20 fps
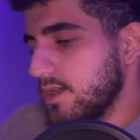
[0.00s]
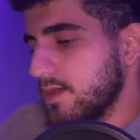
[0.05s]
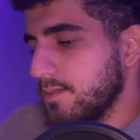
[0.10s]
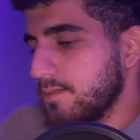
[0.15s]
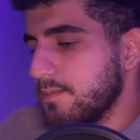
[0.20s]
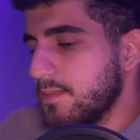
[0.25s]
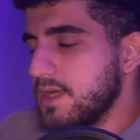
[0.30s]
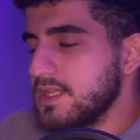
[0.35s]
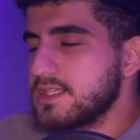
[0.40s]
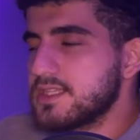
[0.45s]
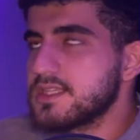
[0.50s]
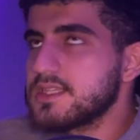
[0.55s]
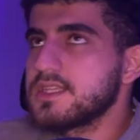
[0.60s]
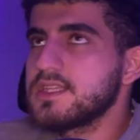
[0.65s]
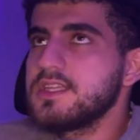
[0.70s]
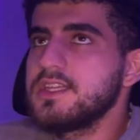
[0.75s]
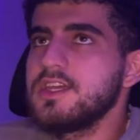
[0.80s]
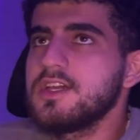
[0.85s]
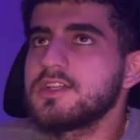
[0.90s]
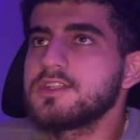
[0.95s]
But
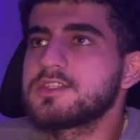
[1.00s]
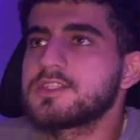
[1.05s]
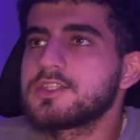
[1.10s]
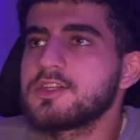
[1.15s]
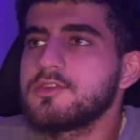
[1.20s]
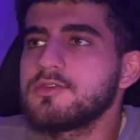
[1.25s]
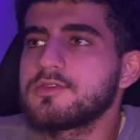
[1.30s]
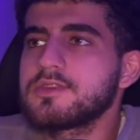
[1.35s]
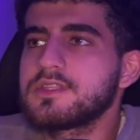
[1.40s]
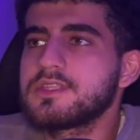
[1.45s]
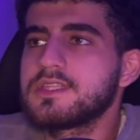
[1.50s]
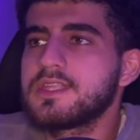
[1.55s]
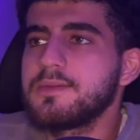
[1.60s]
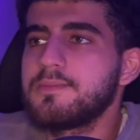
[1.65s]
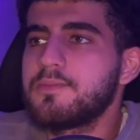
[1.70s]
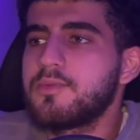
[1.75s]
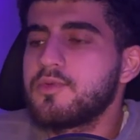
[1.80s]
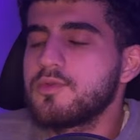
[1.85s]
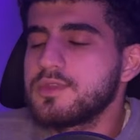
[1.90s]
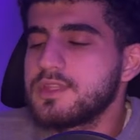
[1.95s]
yeah, so
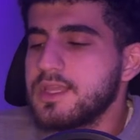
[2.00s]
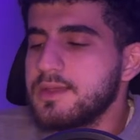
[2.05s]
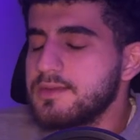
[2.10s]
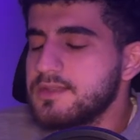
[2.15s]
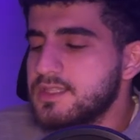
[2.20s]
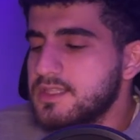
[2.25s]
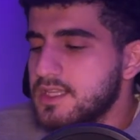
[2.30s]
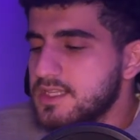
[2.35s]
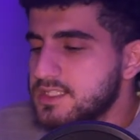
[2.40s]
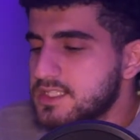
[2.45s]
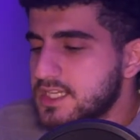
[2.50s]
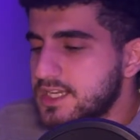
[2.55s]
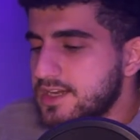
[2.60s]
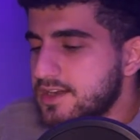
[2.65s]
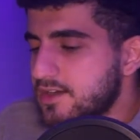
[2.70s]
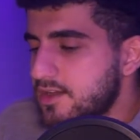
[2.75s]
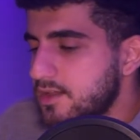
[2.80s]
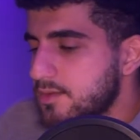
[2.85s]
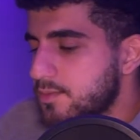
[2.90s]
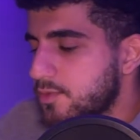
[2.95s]
the
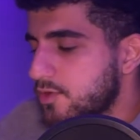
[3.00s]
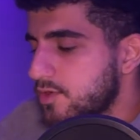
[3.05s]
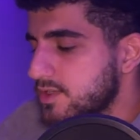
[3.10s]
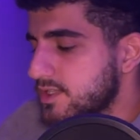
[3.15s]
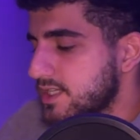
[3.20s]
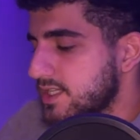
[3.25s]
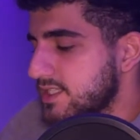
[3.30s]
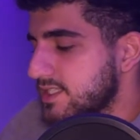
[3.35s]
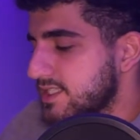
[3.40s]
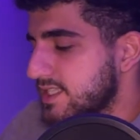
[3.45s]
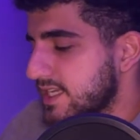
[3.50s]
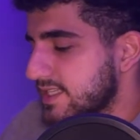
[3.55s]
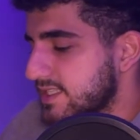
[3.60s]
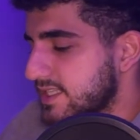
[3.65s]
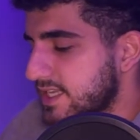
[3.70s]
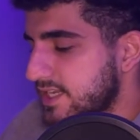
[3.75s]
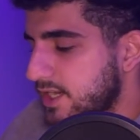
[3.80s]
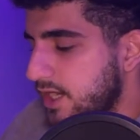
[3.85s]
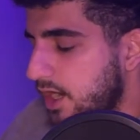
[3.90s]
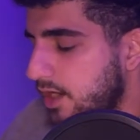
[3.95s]
general point is that
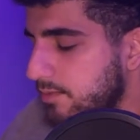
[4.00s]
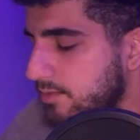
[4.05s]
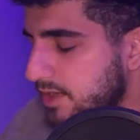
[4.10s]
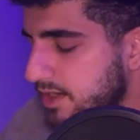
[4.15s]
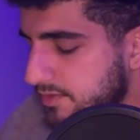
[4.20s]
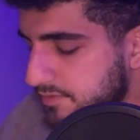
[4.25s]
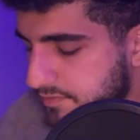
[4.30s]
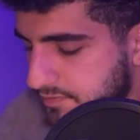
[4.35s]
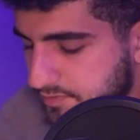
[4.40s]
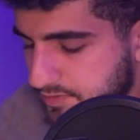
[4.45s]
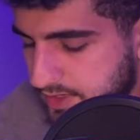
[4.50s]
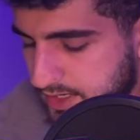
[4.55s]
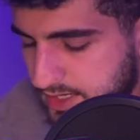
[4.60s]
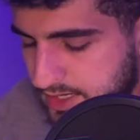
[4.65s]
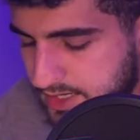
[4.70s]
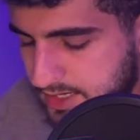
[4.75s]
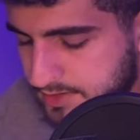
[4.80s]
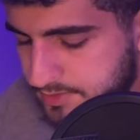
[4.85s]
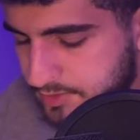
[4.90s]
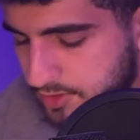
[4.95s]
the number of
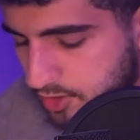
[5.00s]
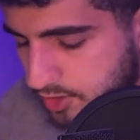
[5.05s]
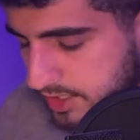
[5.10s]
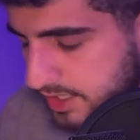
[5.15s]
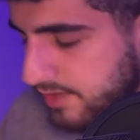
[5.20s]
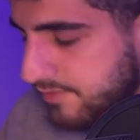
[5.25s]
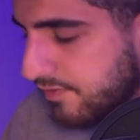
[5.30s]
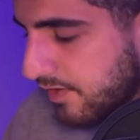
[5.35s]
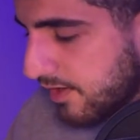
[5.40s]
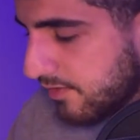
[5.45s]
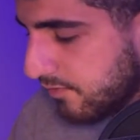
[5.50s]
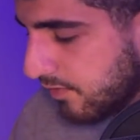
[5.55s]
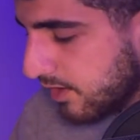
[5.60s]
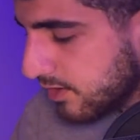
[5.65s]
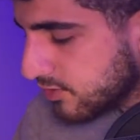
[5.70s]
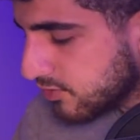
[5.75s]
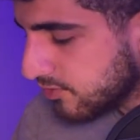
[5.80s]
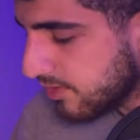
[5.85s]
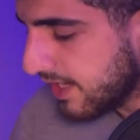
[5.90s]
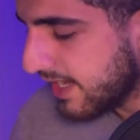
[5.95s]
if I
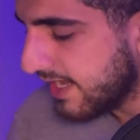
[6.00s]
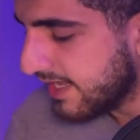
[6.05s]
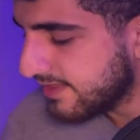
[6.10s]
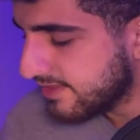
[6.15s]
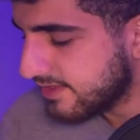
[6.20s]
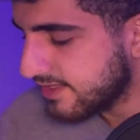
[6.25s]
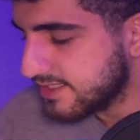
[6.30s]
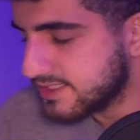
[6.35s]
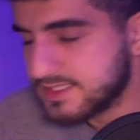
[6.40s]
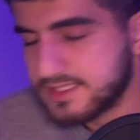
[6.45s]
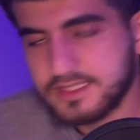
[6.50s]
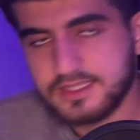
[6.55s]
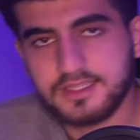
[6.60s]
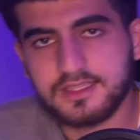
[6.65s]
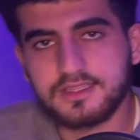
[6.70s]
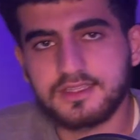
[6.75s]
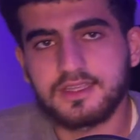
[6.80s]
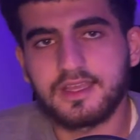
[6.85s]
want to end this,